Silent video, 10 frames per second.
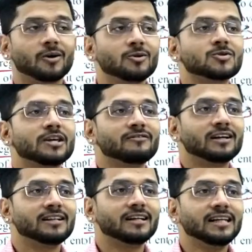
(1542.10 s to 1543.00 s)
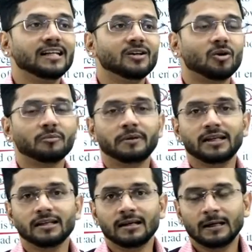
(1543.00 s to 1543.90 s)
How can you safeguard that he'll
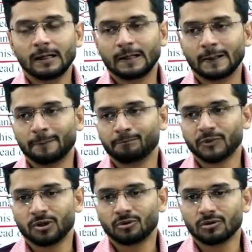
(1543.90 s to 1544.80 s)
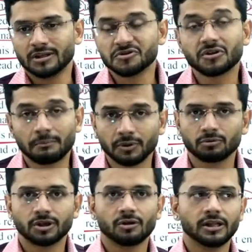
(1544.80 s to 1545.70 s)
not be
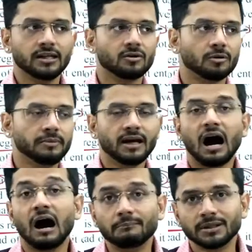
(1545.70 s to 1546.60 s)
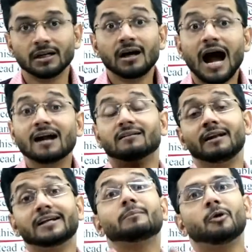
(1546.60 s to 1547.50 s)
disreputed or he'll not be harmed
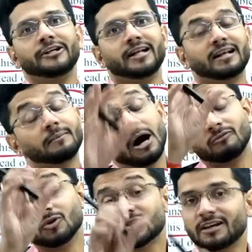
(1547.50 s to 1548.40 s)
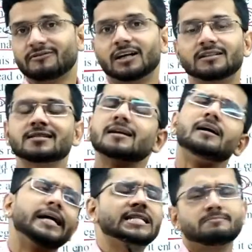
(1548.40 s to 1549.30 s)
at a later point in time? How will you safeguard
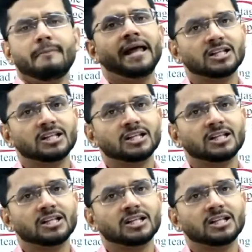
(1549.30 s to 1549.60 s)
this? It's